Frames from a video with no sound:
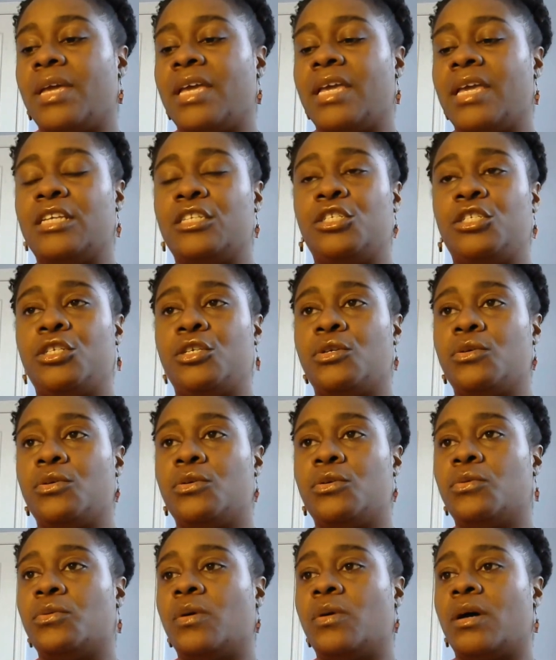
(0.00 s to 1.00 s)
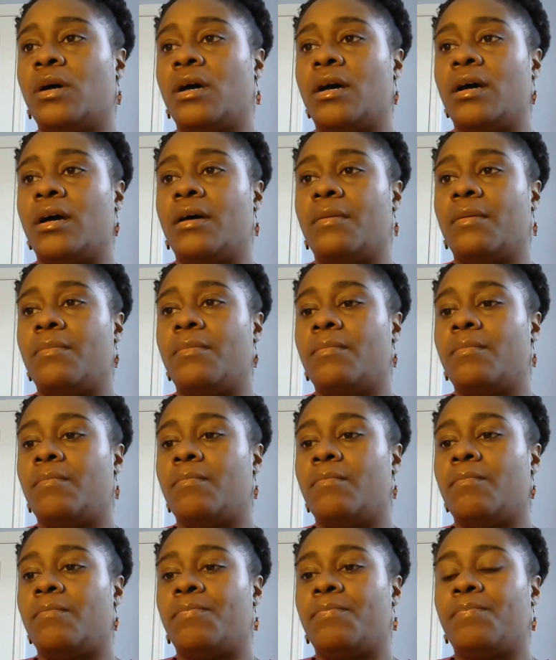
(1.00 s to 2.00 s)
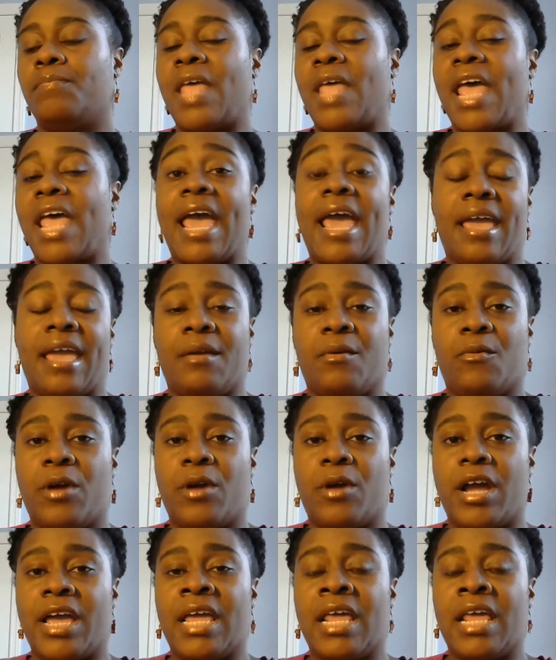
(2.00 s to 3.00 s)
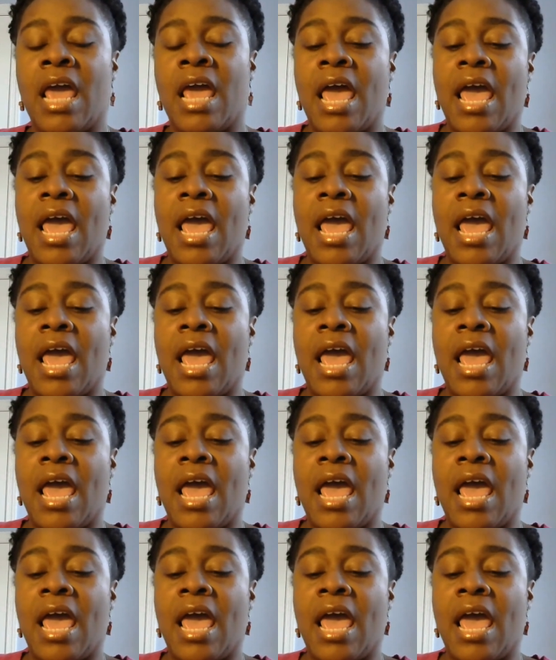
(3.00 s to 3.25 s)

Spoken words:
issue A, right?